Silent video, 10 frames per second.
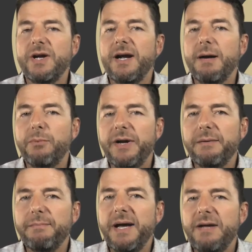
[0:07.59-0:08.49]
I'm
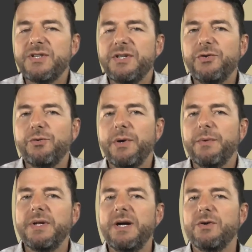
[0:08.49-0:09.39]
Brendan Payne, Century 21,
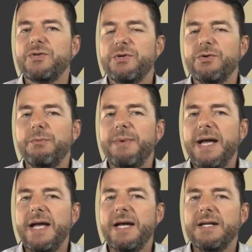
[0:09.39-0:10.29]
the Harrelson Group,
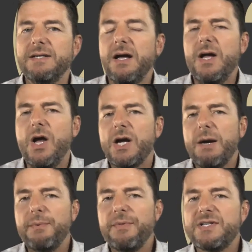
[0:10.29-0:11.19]
and a
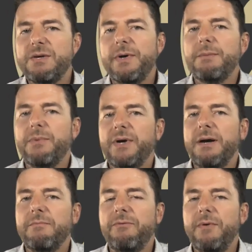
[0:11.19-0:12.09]
couple things I want to bring up.